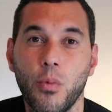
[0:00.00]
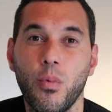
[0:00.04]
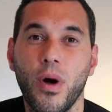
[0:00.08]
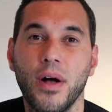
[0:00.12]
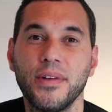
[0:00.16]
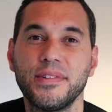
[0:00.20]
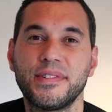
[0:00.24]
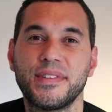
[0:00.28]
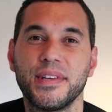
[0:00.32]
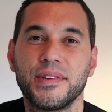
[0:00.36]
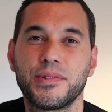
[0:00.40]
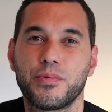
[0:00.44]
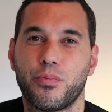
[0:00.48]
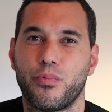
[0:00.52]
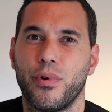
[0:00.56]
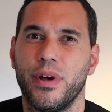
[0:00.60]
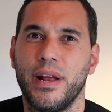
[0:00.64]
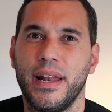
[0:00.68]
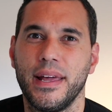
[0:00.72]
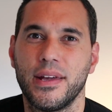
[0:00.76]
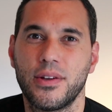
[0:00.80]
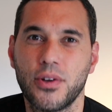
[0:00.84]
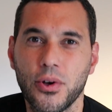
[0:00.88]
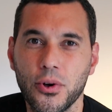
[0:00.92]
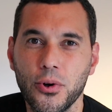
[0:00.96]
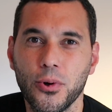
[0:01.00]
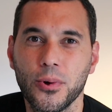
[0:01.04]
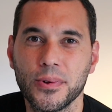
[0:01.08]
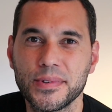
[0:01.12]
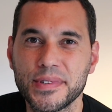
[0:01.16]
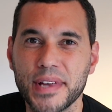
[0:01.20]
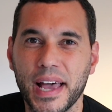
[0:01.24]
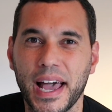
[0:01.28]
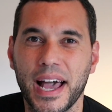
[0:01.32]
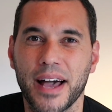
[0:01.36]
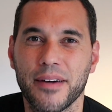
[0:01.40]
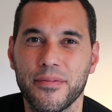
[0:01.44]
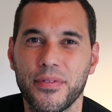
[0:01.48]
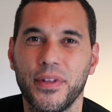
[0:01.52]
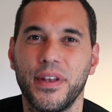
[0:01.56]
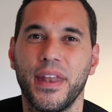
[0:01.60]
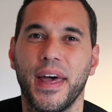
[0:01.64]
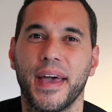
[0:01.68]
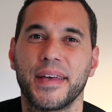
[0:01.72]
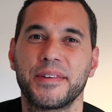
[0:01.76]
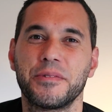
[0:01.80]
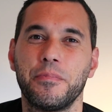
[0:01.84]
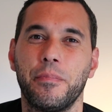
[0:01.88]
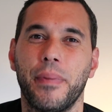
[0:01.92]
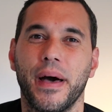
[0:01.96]
whilst it's really cool to have the
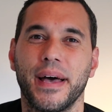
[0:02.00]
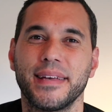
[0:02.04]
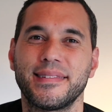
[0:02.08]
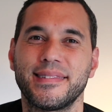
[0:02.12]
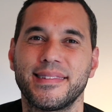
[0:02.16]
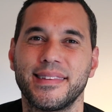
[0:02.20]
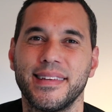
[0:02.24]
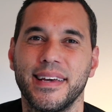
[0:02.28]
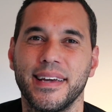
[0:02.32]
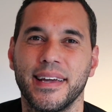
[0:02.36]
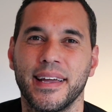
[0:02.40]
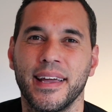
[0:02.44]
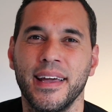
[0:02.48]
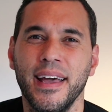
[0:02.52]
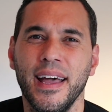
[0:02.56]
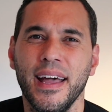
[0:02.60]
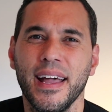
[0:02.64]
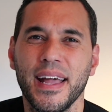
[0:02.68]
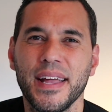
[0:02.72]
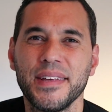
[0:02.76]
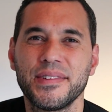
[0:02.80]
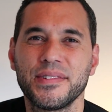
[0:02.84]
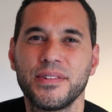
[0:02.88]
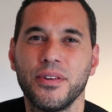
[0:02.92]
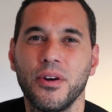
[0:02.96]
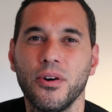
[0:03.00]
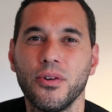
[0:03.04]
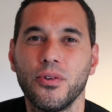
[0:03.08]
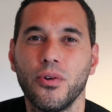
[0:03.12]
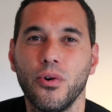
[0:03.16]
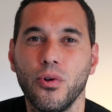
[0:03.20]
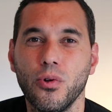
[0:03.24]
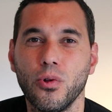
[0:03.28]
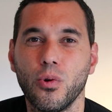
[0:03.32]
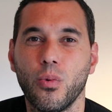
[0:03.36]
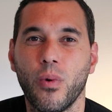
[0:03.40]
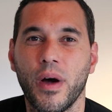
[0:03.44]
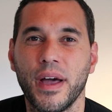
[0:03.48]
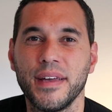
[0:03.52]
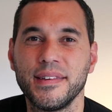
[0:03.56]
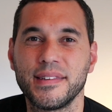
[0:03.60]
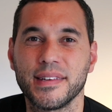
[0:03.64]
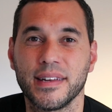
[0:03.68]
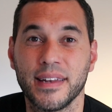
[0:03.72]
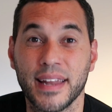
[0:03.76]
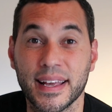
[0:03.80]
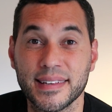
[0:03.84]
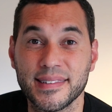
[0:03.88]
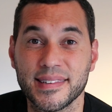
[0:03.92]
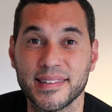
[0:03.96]
next best thing, it's not
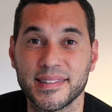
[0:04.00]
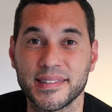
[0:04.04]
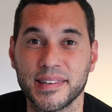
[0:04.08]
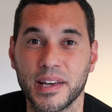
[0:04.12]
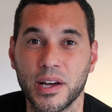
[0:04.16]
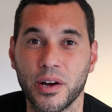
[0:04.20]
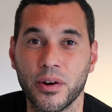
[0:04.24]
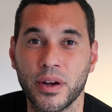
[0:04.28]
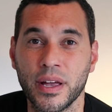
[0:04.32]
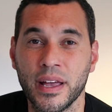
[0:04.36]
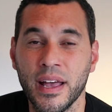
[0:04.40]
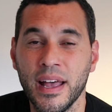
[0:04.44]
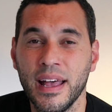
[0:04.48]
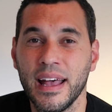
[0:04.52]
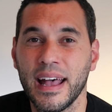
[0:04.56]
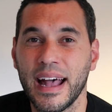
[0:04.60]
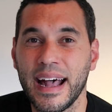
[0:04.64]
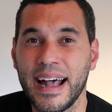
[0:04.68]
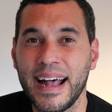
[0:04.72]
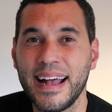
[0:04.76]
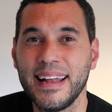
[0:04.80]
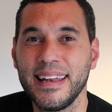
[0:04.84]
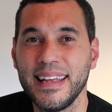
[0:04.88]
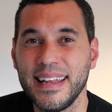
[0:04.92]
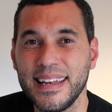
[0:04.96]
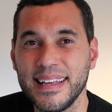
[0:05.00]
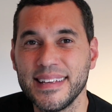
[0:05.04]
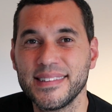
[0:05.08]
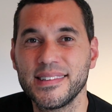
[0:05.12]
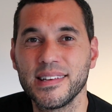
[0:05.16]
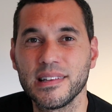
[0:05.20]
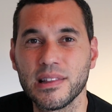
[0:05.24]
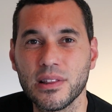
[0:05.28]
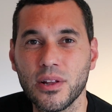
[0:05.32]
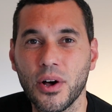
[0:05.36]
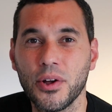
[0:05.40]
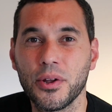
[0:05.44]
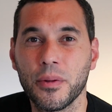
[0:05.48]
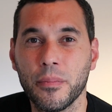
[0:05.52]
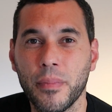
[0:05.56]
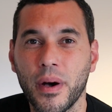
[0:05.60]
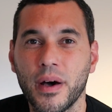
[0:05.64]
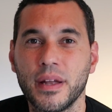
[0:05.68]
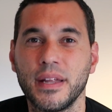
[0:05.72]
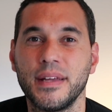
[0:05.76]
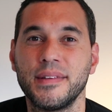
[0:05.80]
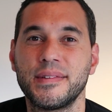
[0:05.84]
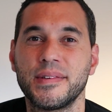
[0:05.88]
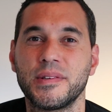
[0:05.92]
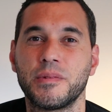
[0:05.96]
always necessary. And it is a lot of
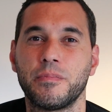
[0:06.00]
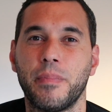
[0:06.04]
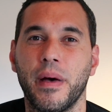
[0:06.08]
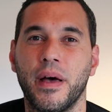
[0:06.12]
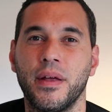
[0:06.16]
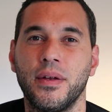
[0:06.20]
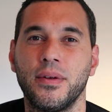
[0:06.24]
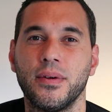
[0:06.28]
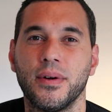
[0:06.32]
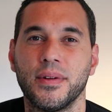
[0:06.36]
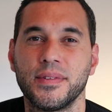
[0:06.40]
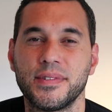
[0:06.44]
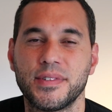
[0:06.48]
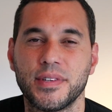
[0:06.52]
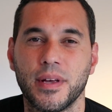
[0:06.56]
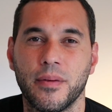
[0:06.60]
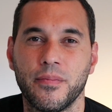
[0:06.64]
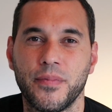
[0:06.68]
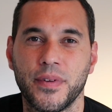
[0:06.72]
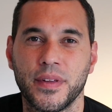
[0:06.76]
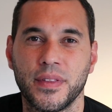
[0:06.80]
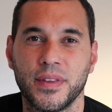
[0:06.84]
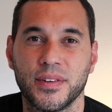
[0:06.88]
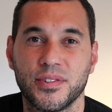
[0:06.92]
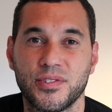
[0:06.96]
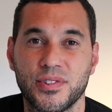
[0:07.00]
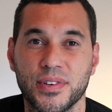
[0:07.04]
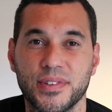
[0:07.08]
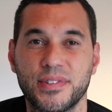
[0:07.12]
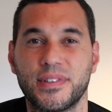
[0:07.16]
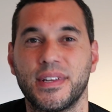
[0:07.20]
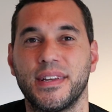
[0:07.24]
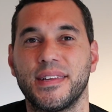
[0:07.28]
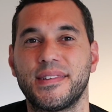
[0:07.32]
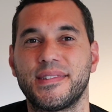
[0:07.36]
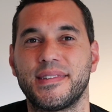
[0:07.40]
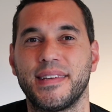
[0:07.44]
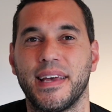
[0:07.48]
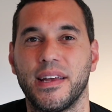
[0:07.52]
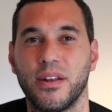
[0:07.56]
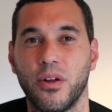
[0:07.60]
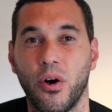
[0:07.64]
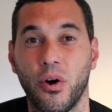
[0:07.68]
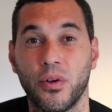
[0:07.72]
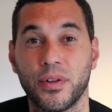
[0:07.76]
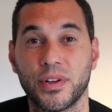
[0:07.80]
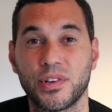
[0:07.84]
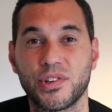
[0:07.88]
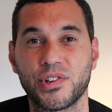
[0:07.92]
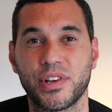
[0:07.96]
money to spend on something that's just going to sit
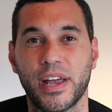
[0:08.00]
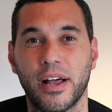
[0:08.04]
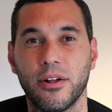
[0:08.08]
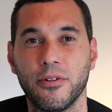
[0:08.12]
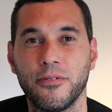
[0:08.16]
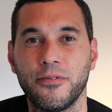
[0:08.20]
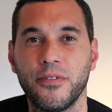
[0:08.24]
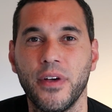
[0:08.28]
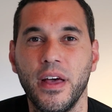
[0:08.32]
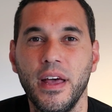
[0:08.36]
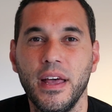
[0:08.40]
on a shelf